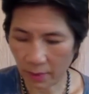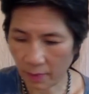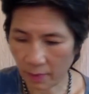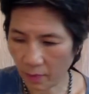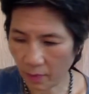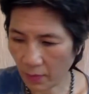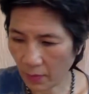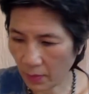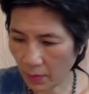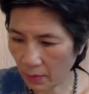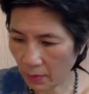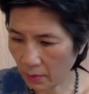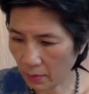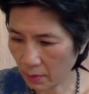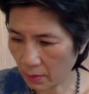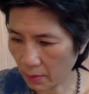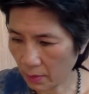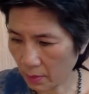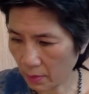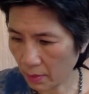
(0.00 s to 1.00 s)

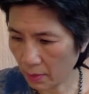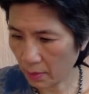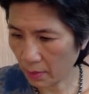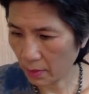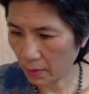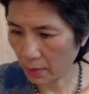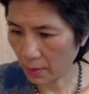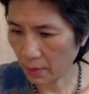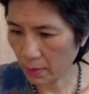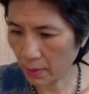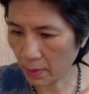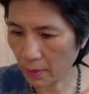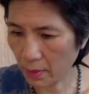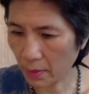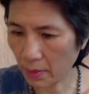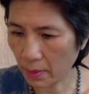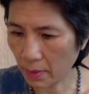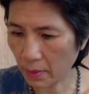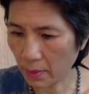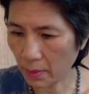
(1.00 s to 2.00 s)

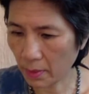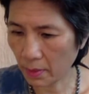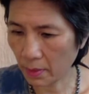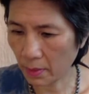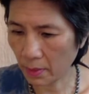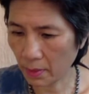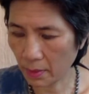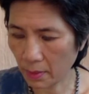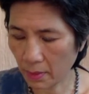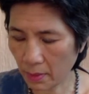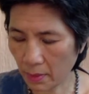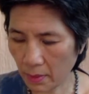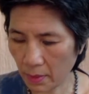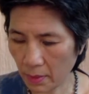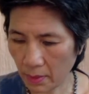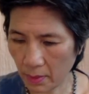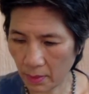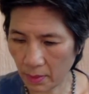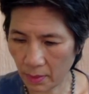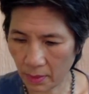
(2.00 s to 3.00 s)

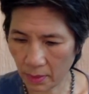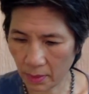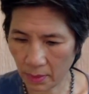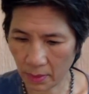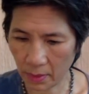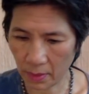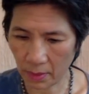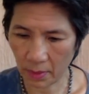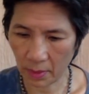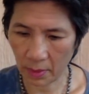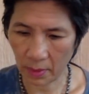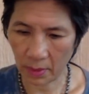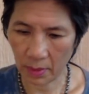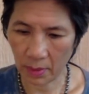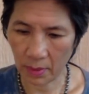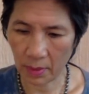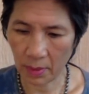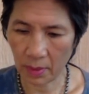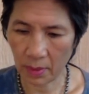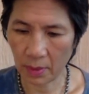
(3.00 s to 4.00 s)

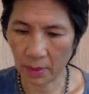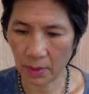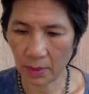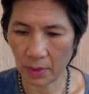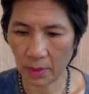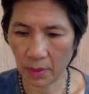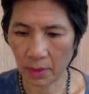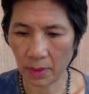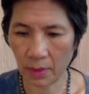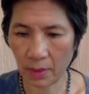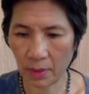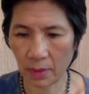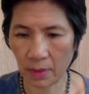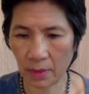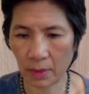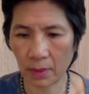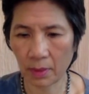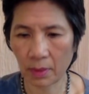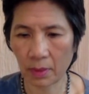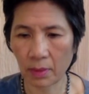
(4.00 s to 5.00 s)

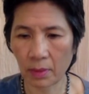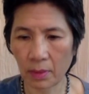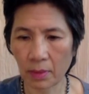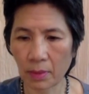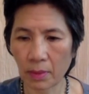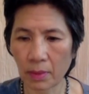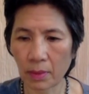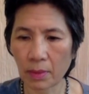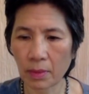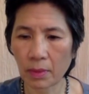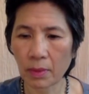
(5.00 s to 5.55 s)
No one is speaking in this clip.